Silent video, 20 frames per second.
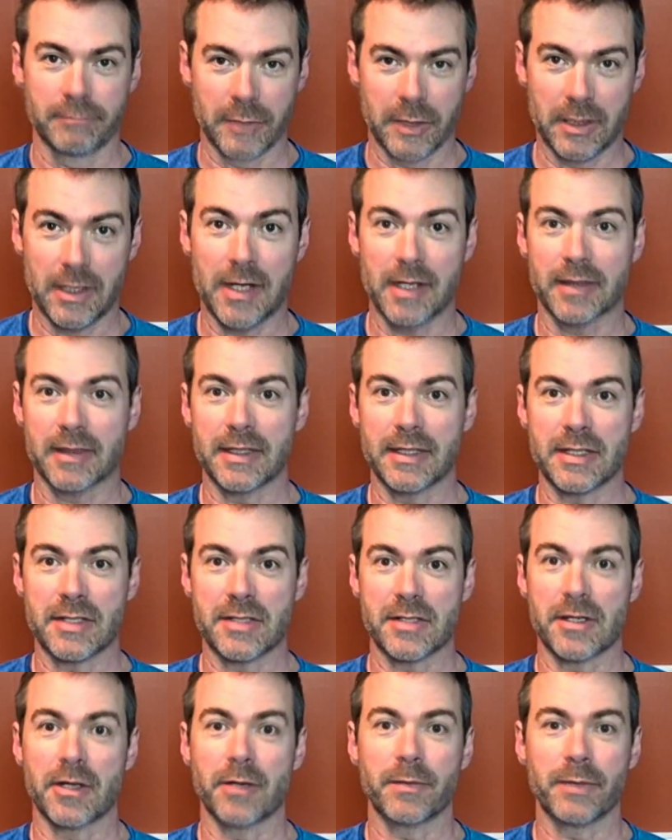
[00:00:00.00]
clog
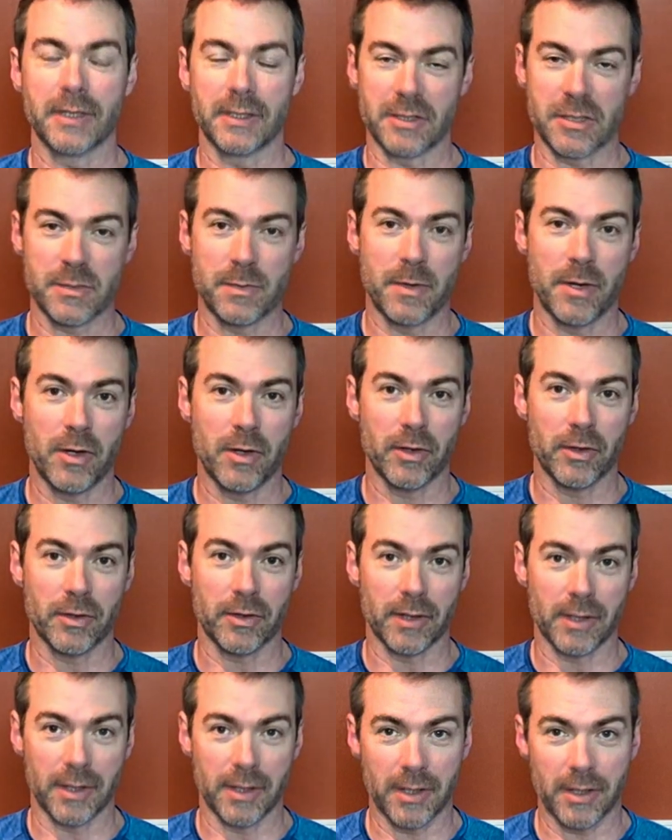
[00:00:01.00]
things up in a
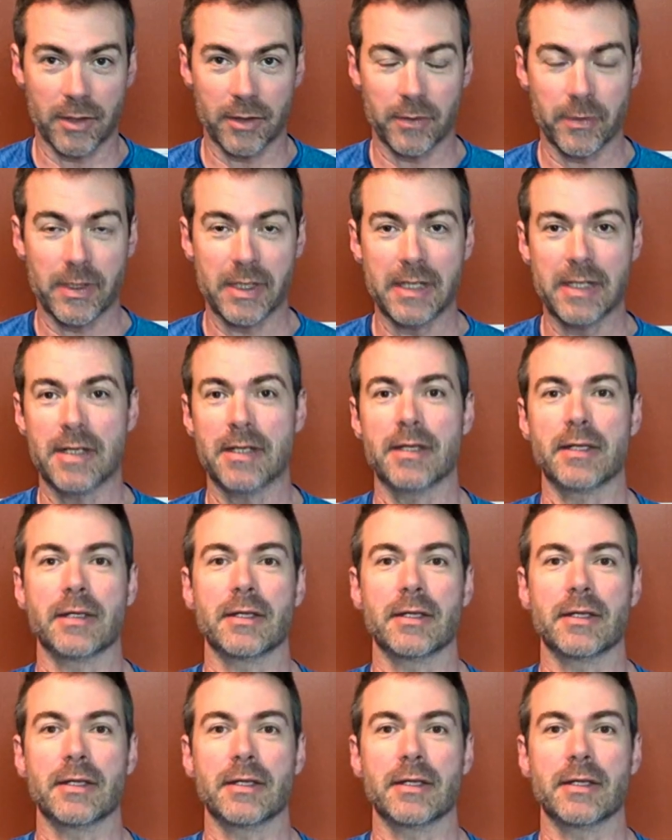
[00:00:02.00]
smaller artery,